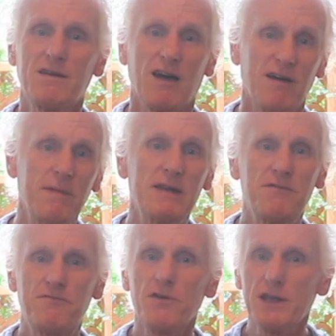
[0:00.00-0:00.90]
I've made
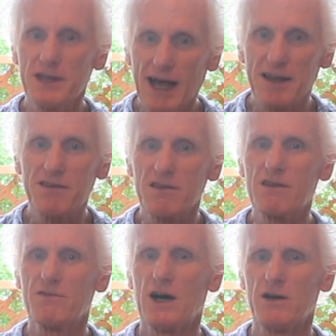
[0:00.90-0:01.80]
a full analysis
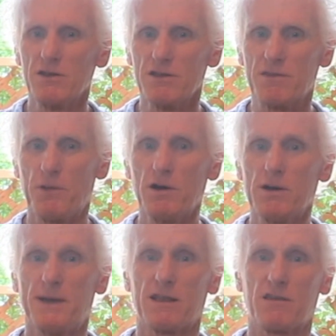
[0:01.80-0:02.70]
of Arnold's
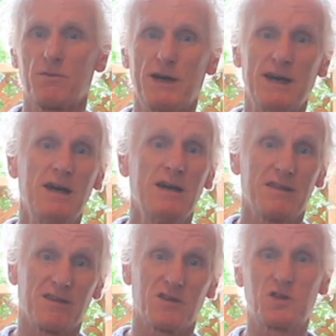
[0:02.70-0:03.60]
poem elsewhere,
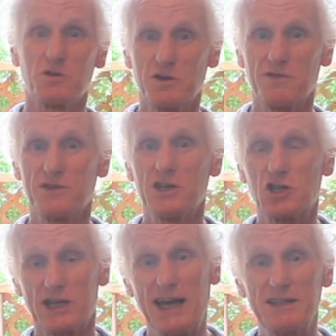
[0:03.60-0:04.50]
as a shorter
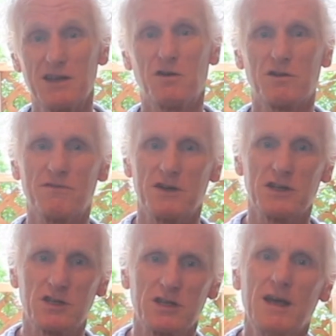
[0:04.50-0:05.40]
version and a longer
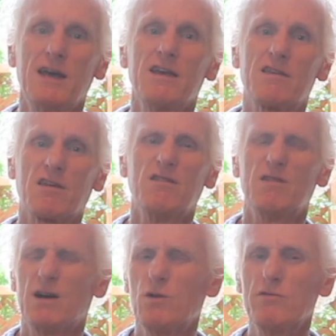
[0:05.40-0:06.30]
version, so
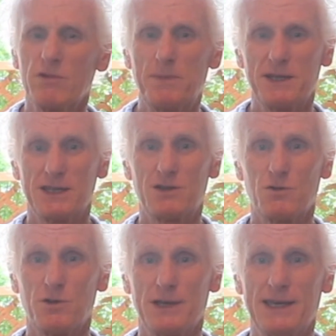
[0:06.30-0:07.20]
I won't repeat it
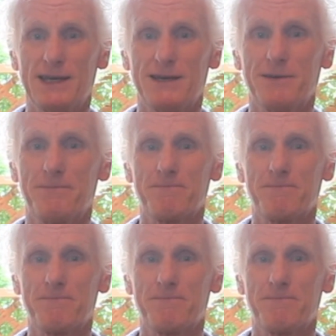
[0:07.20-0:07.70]
all here.